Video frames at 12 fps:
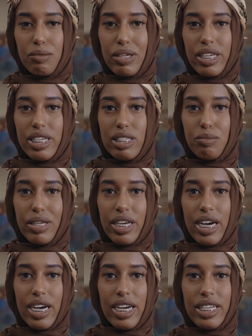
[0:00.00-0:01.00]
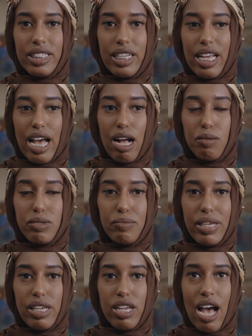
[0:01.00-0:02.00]
to me is because it helps
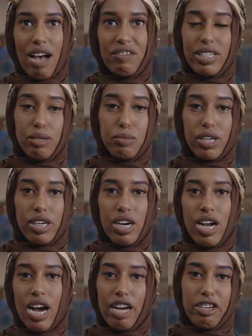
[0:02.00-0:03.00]
me have a deeper